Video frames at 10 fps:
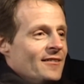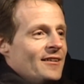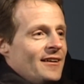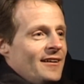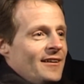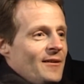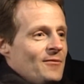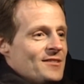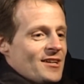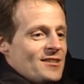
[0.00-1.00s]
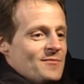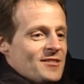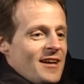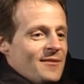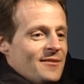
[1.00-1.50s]
That was actually a
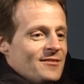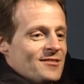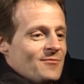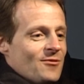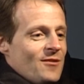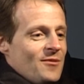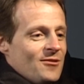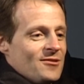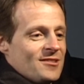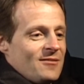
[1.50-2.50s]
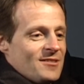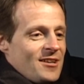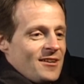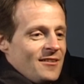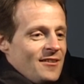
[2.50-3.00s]
mistake to some degree because I was at
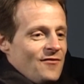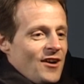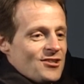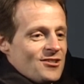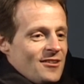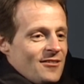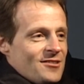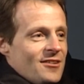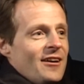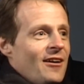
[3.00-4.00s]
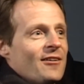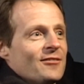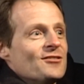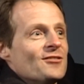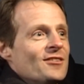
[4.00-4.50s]
a function and I said, I've got
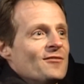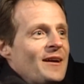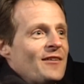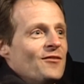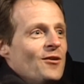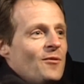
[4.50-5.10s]
this idea to make a film.